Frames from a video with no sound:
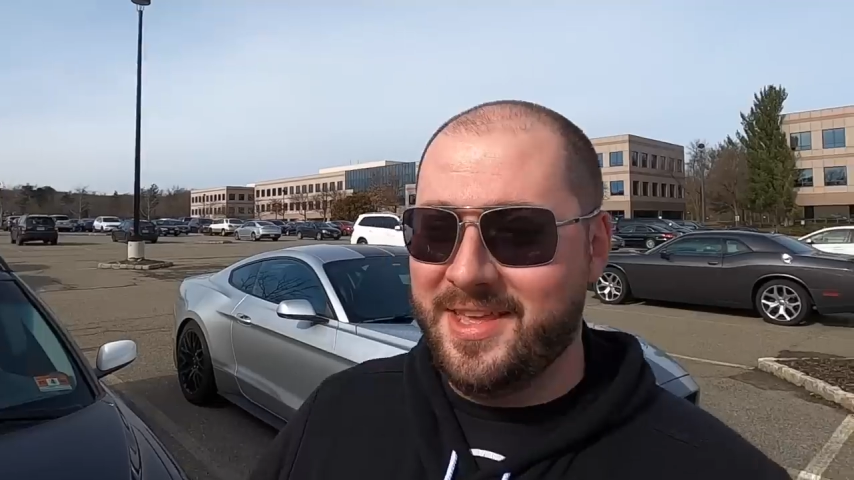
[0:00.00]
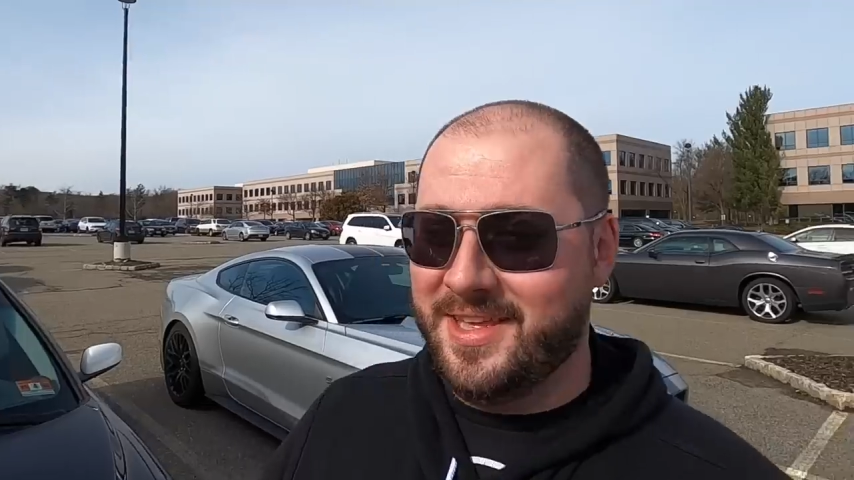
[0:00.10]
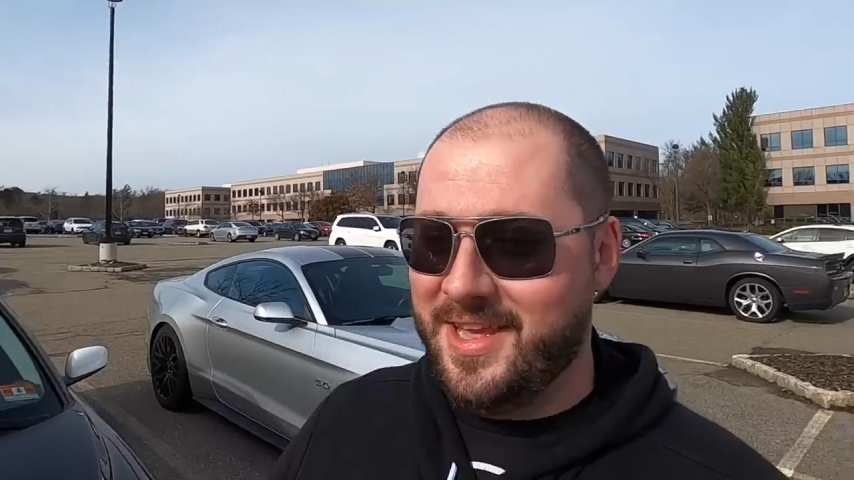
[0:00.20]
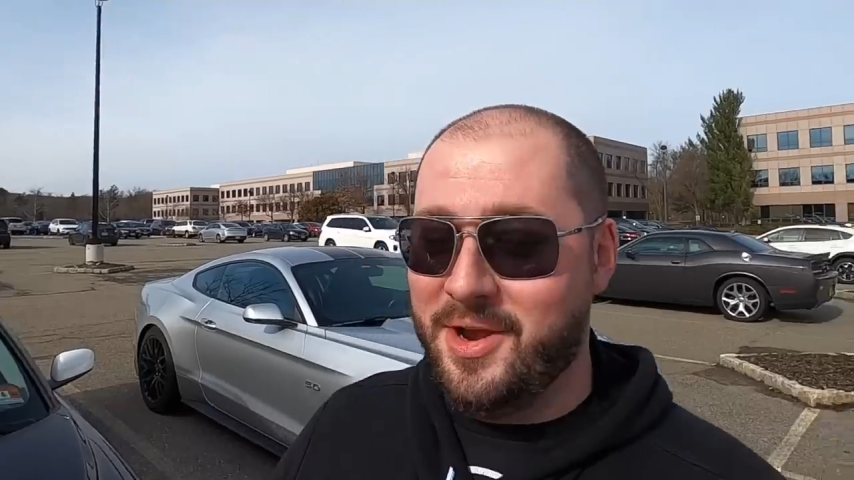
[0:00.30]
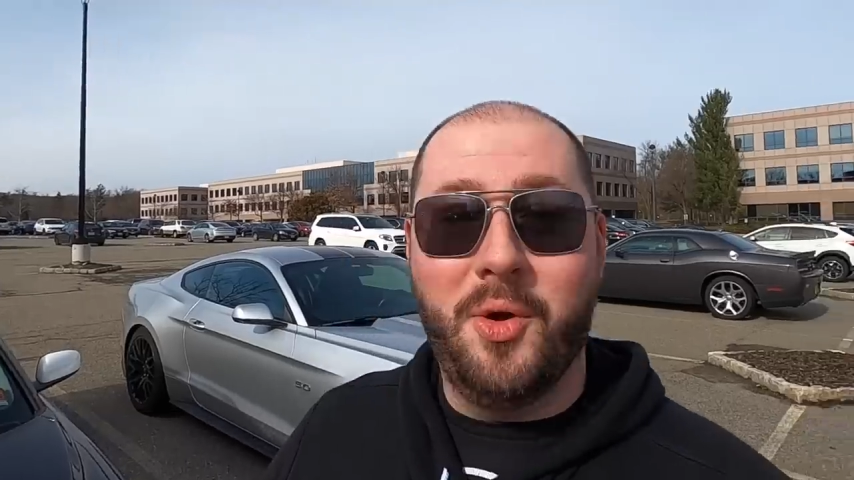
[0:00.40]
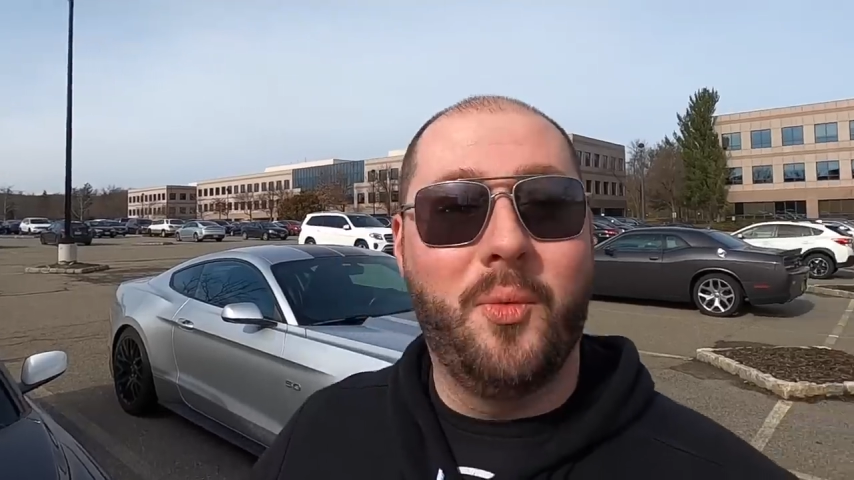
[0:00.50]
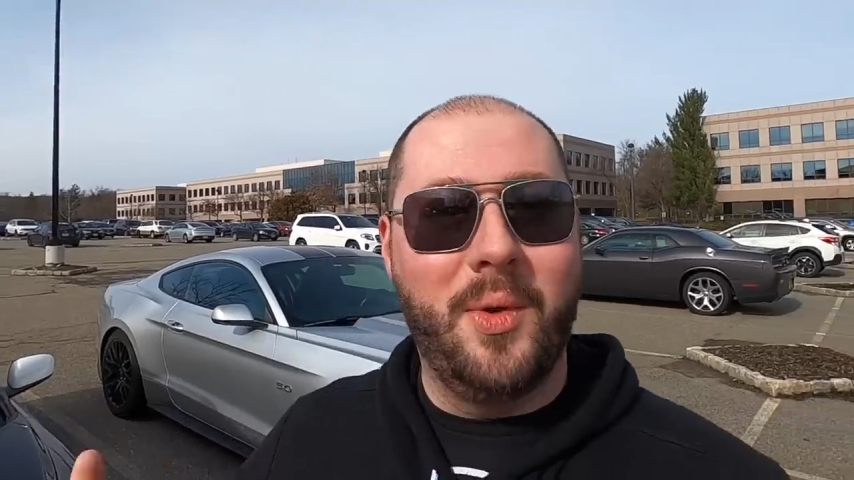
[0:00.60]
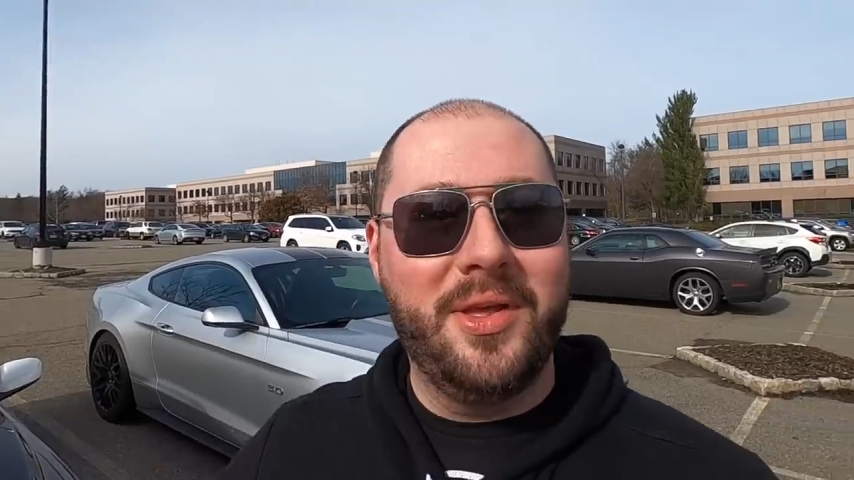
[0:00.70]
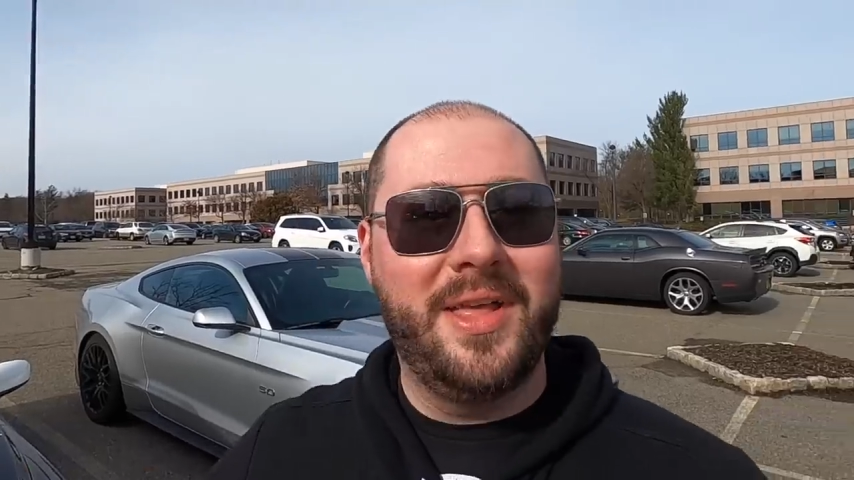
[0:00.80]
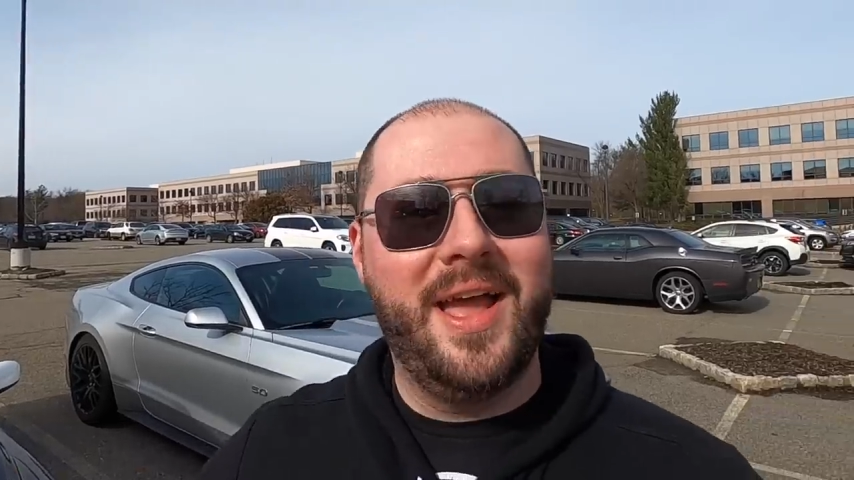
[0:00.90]
think it
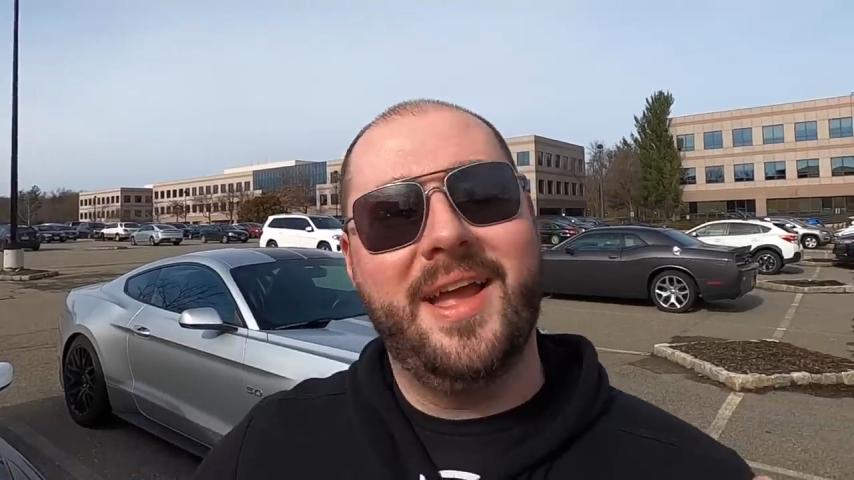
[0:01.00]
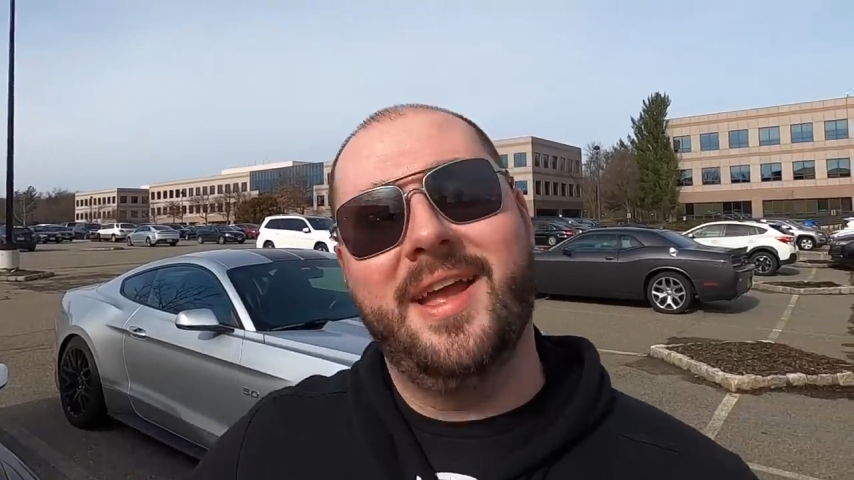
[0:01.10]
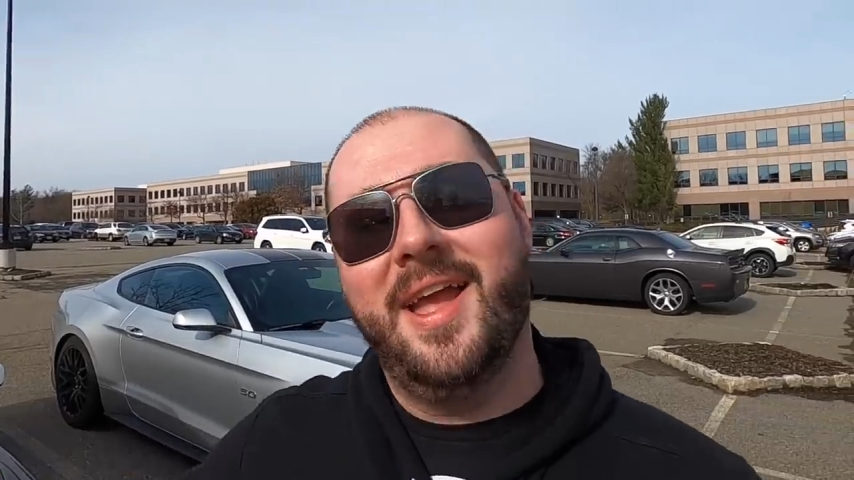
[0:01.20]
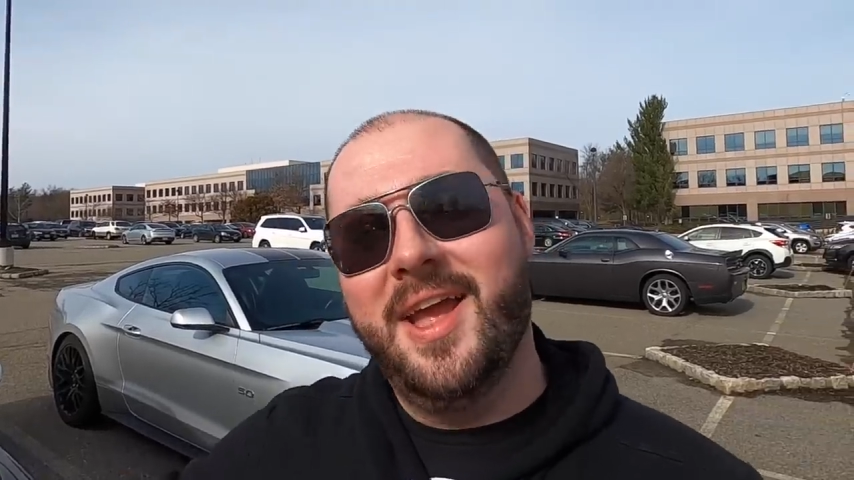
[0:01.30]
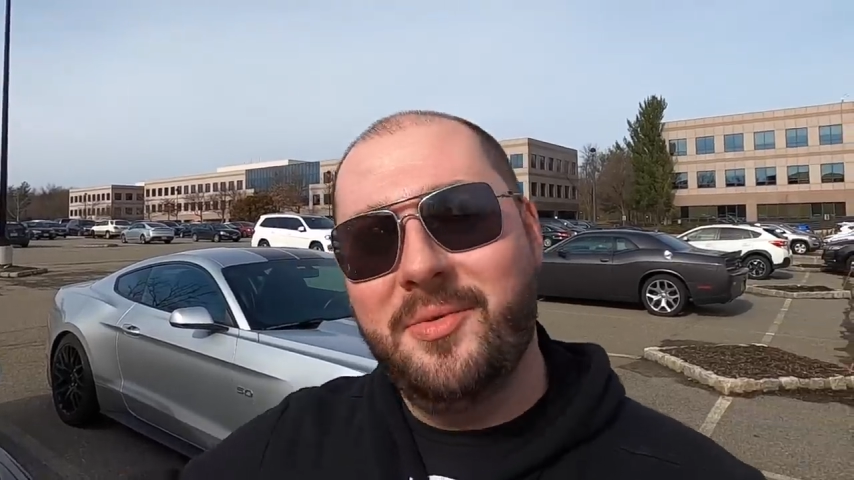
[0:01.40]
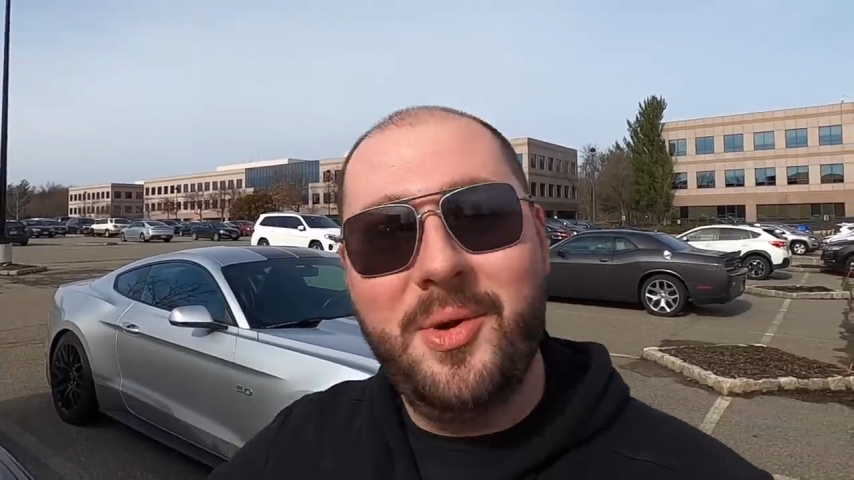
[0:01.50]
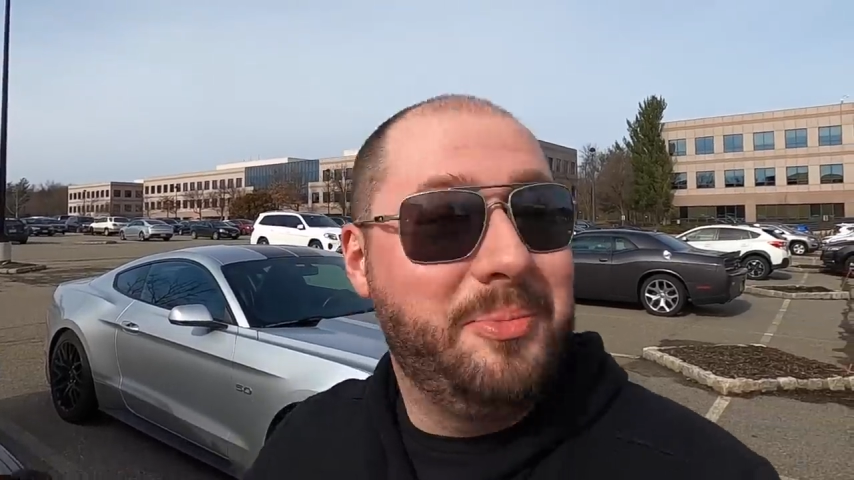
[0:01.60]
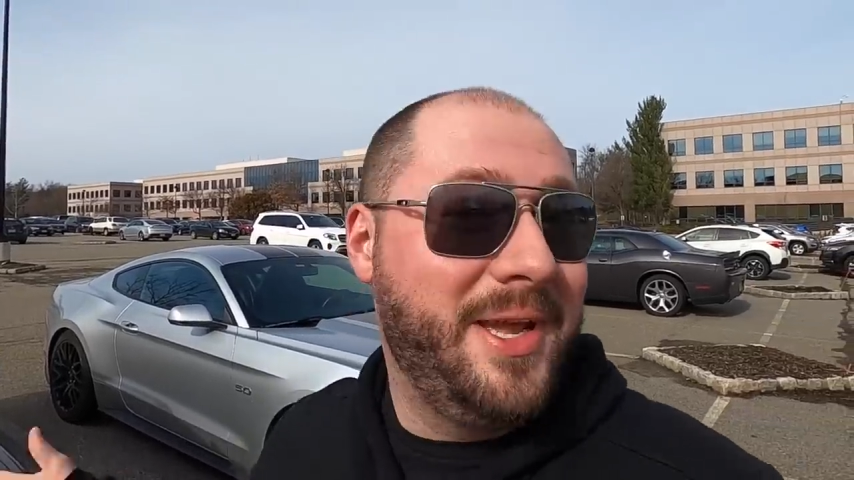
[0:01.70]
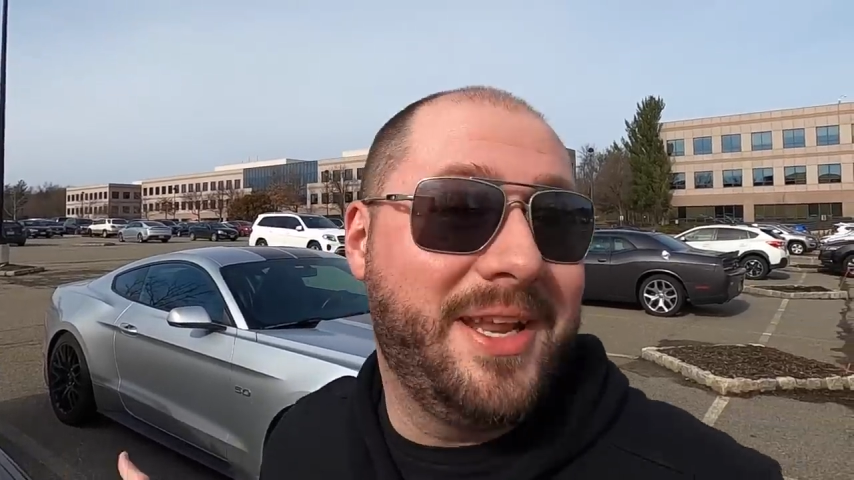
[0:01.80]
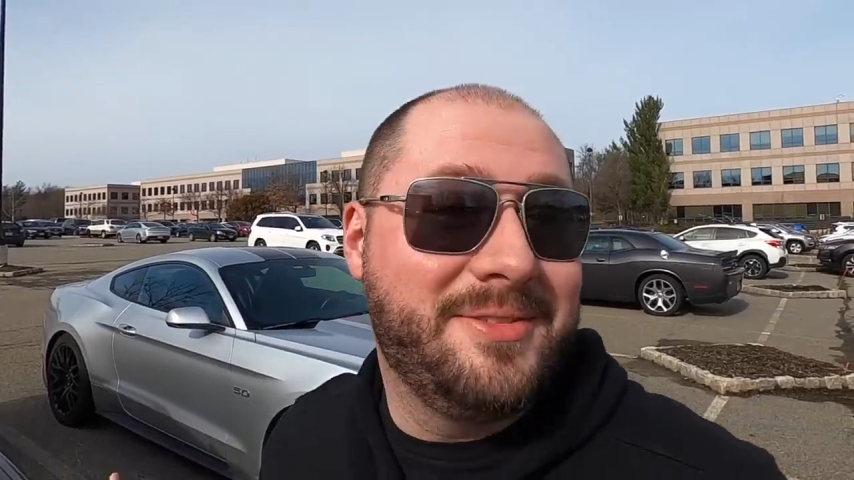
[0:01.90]
will hang and
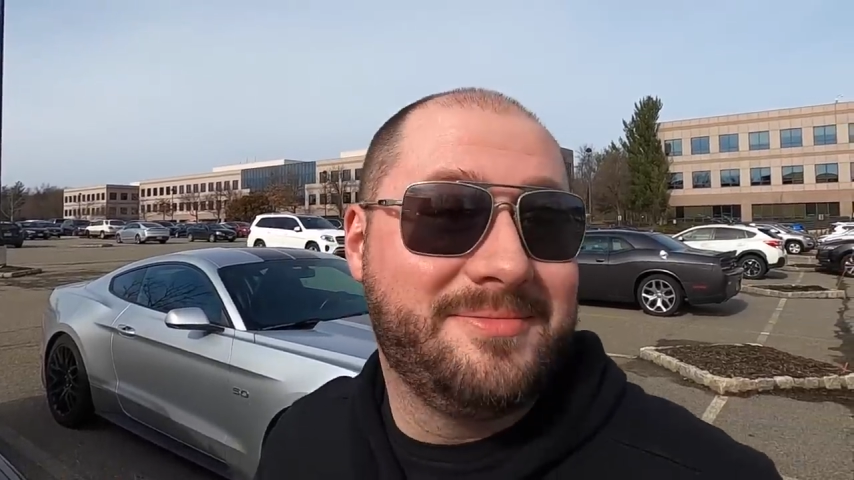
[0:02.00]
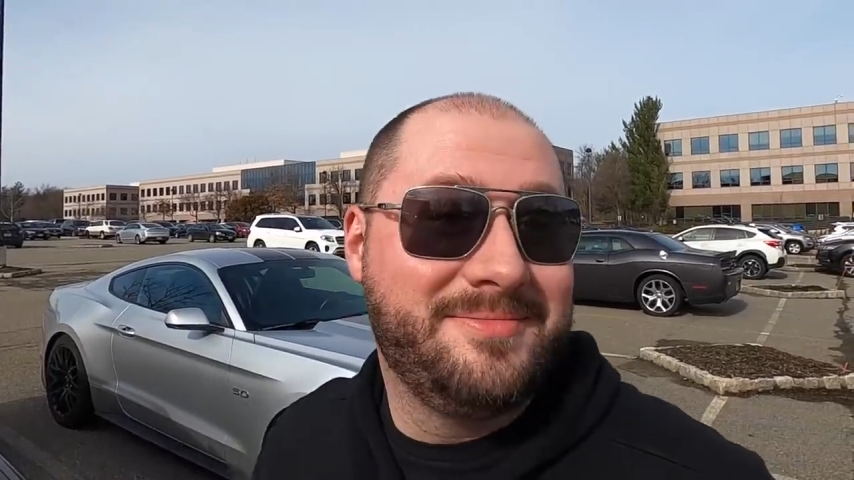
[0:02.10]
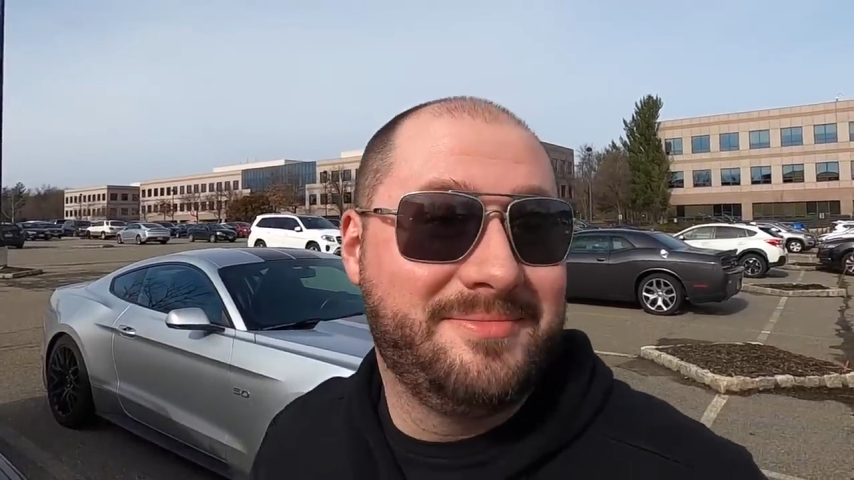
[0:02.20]
will beat it